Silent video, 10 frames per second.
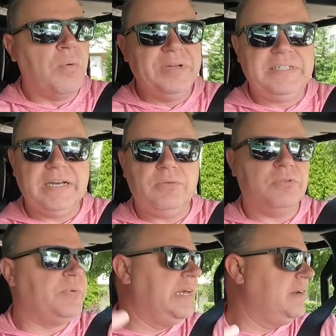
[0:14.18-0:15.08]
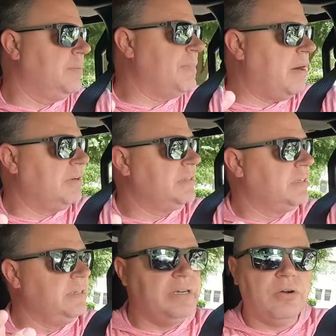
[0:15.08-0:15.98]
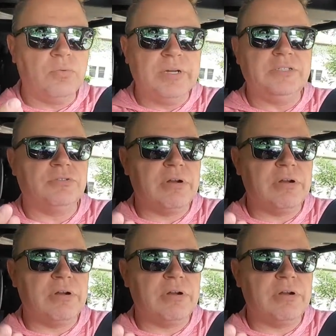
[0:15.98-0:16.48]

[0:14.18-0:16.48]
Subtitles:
What we did was we ended up mounting the Nitto Ridge